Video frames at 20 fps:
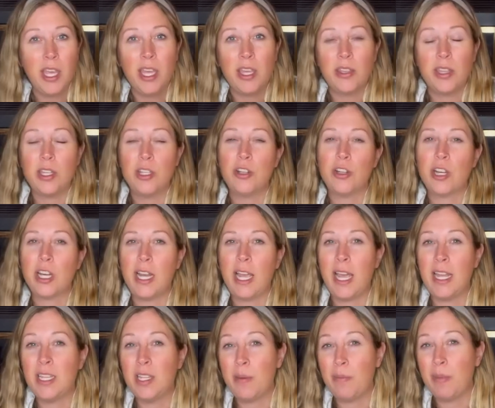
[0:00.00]
then you're gonna
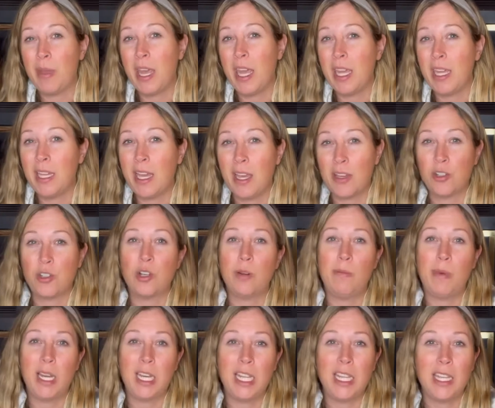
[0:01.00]
end up paying extra
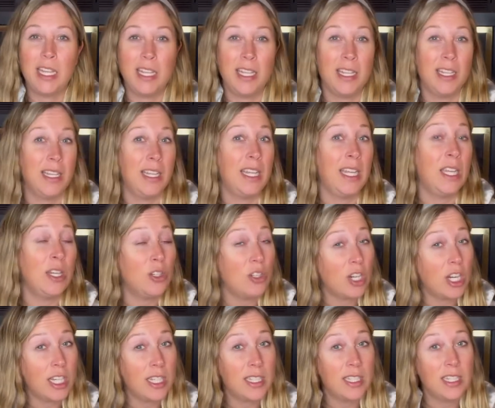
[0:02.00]
money in
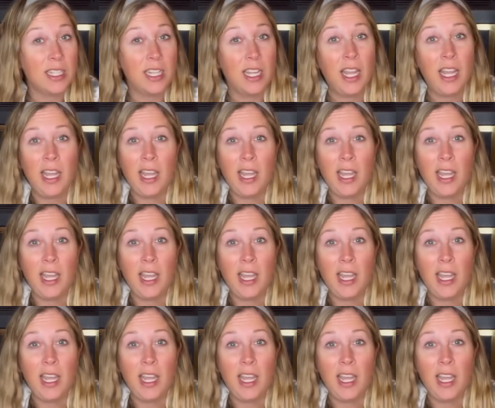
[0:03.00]
interest,